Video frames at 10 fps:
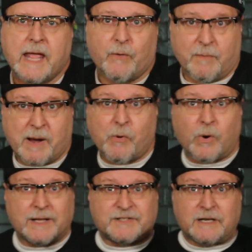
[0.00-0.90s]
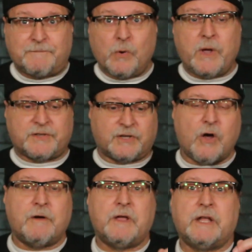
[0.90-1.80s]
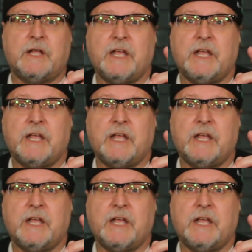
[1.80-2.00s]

And remember what I said a few weeks ago?